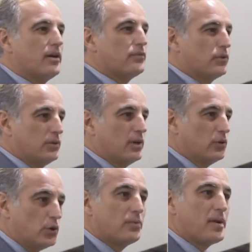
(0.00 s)

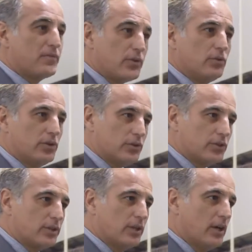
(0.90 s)
urban furniture.
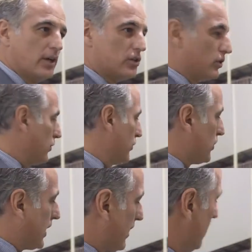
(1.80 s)
So you can,